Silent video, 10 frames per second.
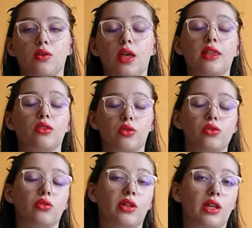And
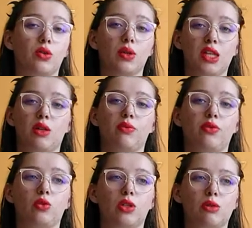those are like really
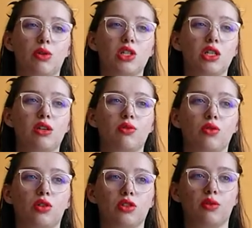helpful, especially if you're
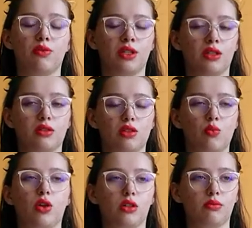not
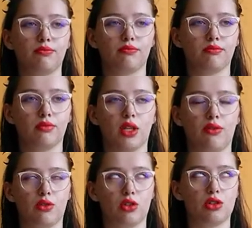someone
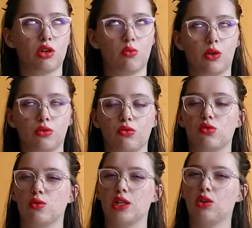who's
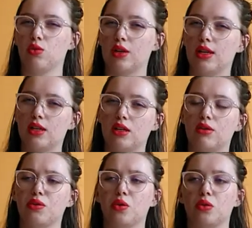really
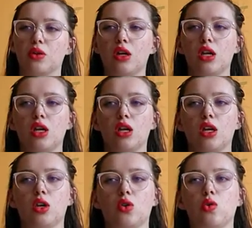creative or
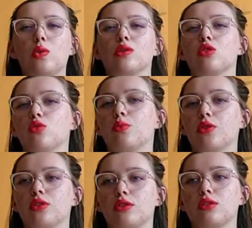who wants to
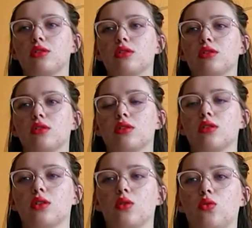
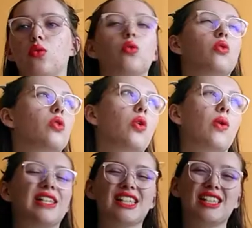who
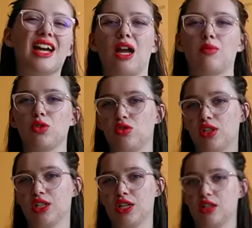has time to
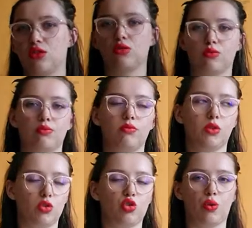dedicate to
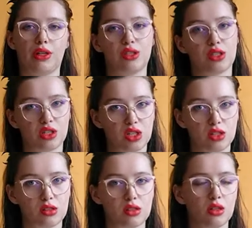drawing
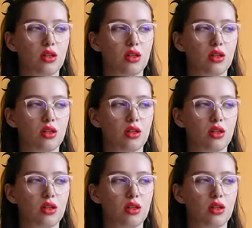sigils.